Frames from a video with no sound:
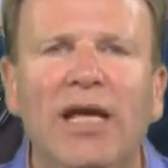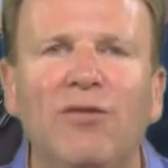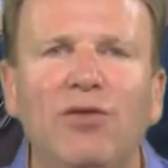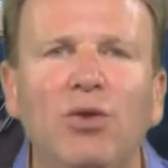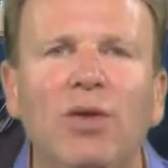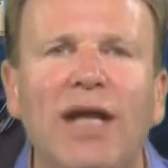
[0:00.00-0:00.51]

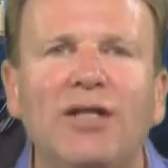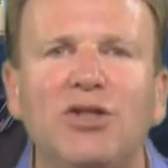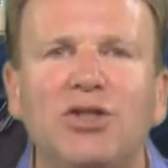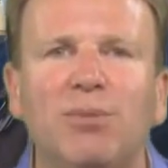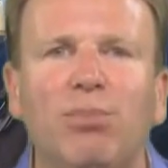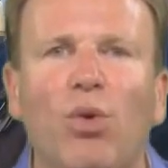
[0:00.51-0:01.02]
If you'd like to
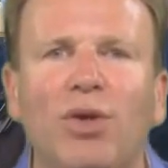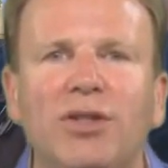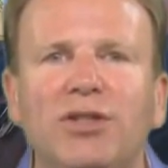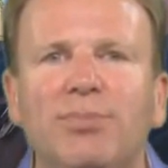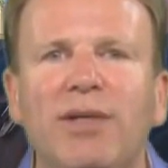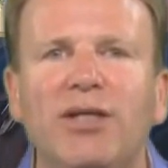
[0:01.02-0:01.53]
support
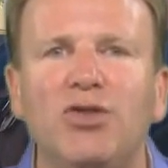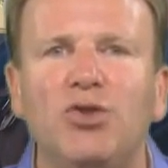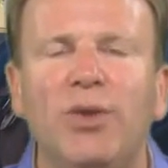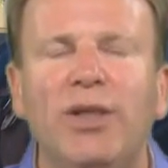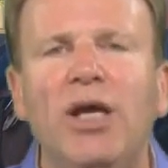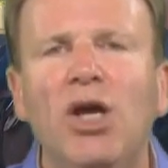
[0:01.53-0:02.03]
this
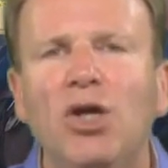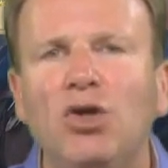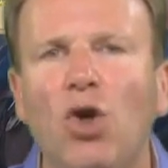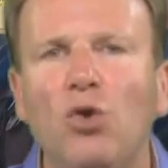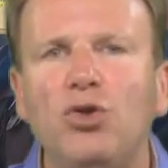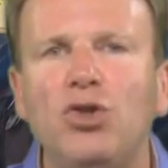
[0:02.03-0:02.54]
ministry,
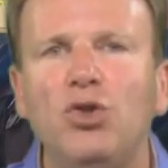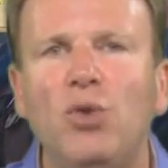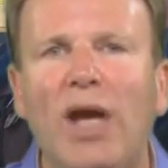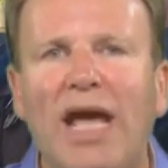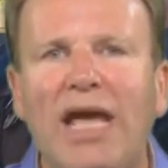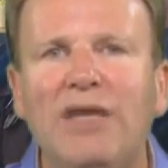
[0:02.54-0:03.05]
go to
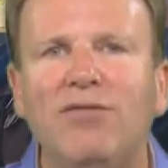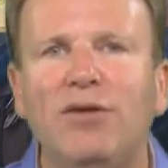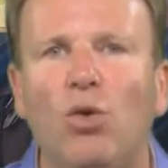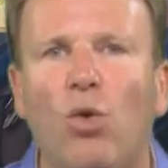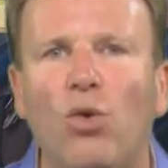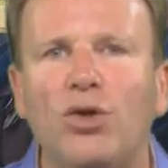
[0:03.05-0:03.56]

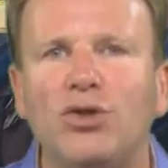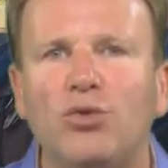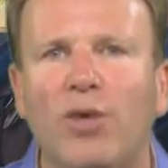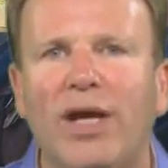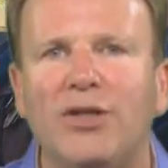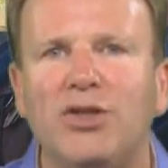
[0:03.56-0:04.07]

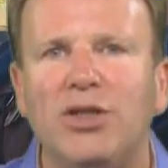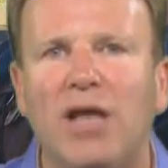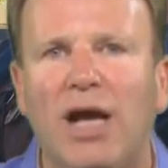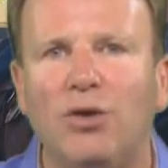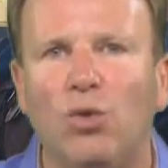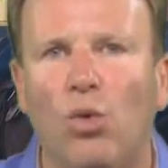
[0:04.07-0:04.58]

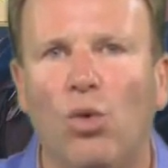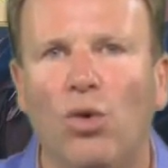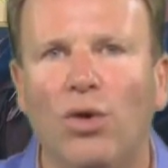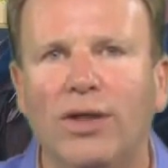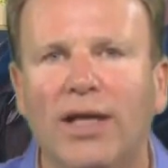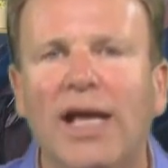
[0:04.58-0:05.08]

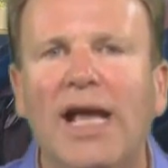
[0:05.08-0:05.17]
havenhorseranch.org,